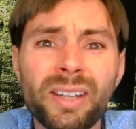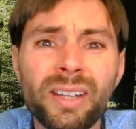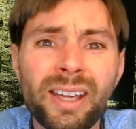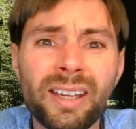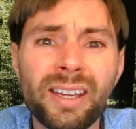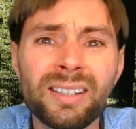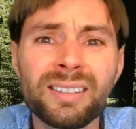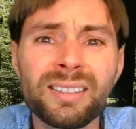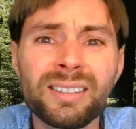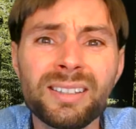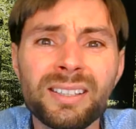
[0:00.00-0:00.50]

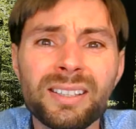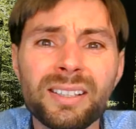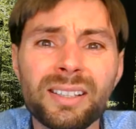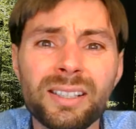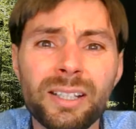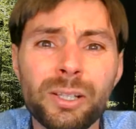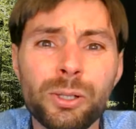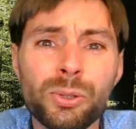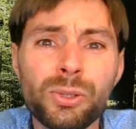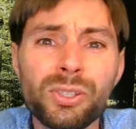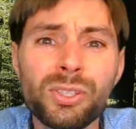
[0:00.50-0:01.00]
and
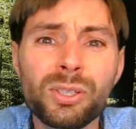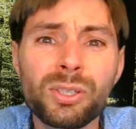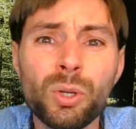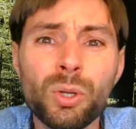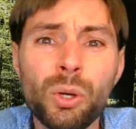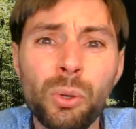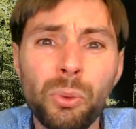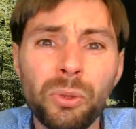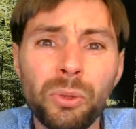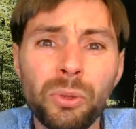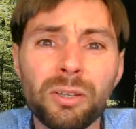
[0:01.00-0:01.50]
there was some
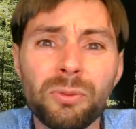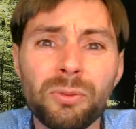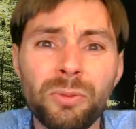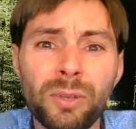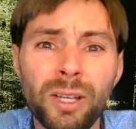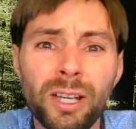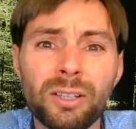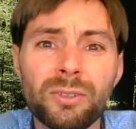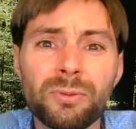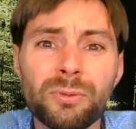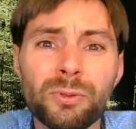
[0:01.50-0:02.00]
cooling
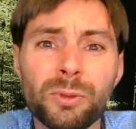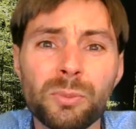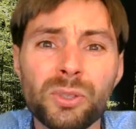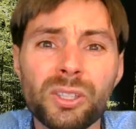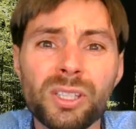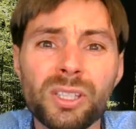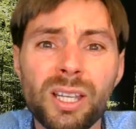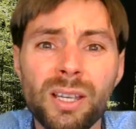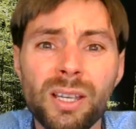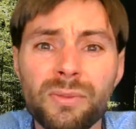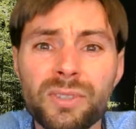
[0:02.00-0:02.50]
effect from
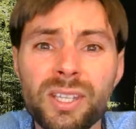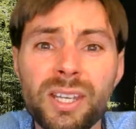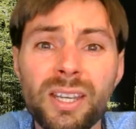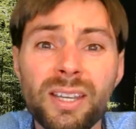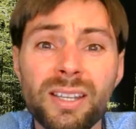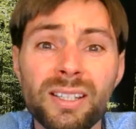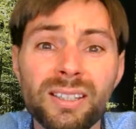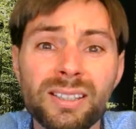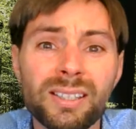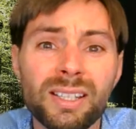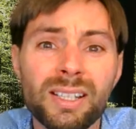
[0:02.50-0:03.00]

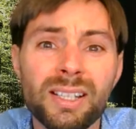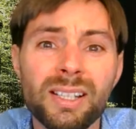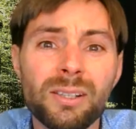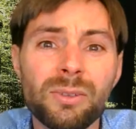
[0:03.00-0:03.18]
CFCs,